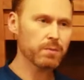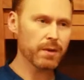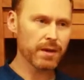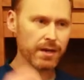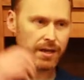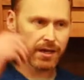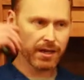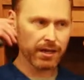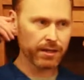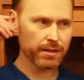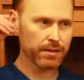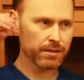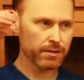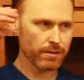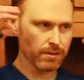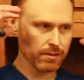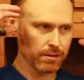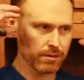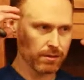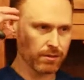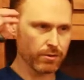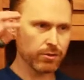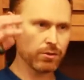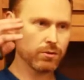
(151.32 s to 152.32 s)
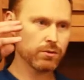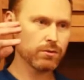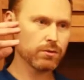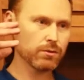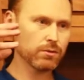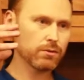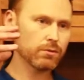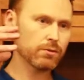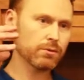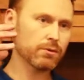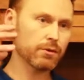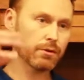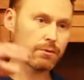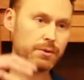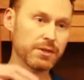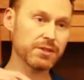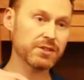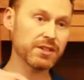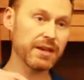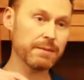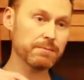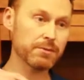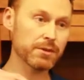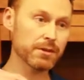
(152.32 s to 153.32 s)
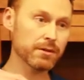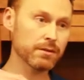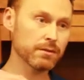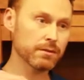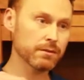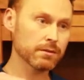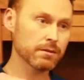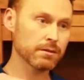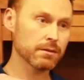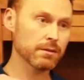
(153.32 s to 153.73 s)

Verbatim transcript: bind to the receptor,